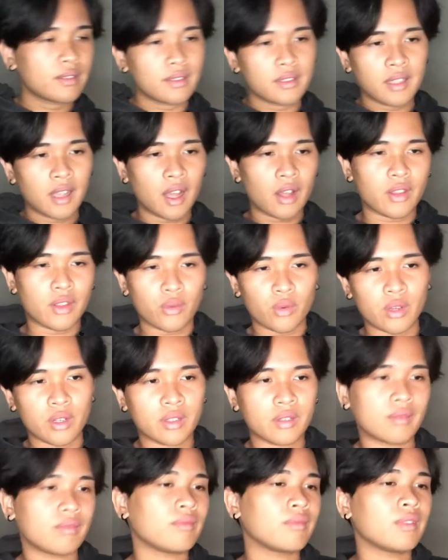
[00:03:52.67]
how they want
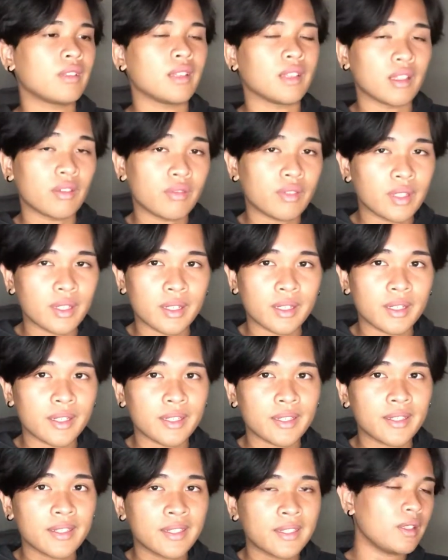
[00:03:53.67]
to live here,
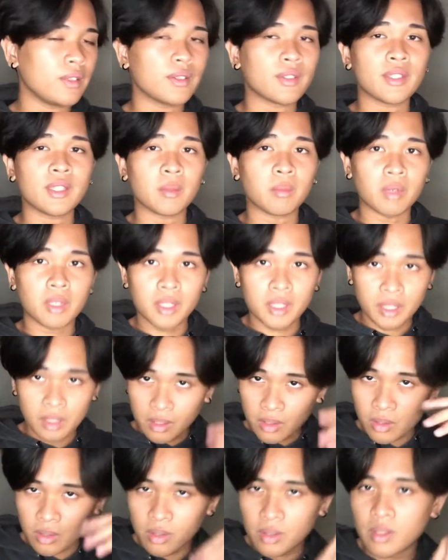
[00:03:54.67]
you'll see a bunch of
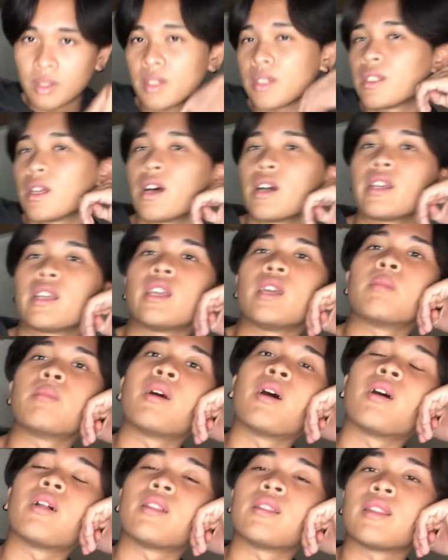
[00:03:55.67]
locals talking
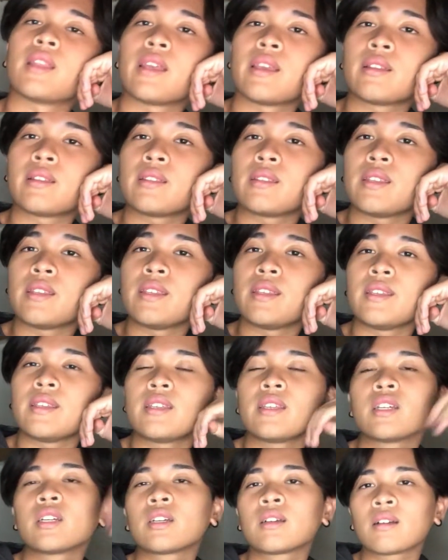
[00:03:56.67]
about like the
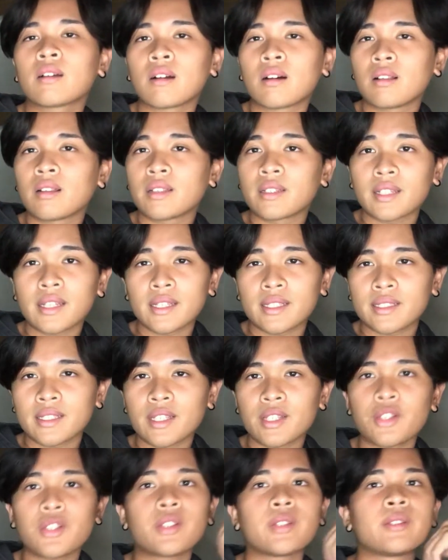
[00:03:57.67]

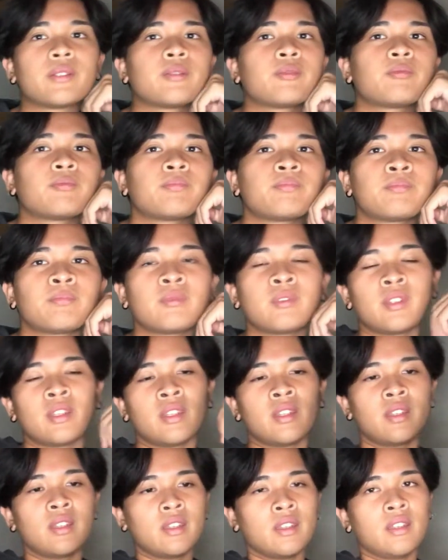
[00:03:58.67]
colonization
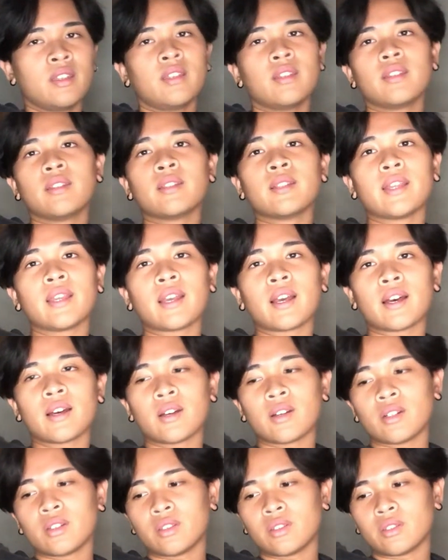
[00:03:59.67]
and like
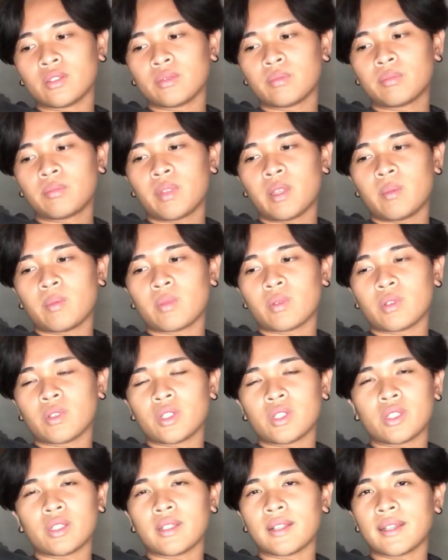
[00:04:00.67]
how people
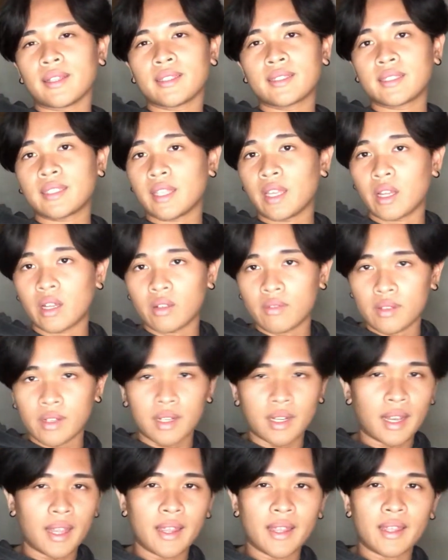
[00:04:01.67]
should like stay out of their
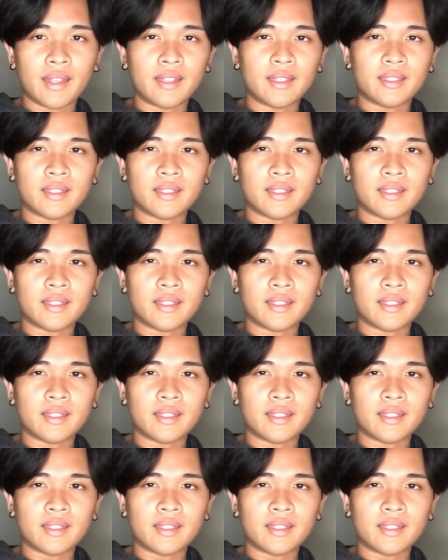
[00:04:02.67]
land and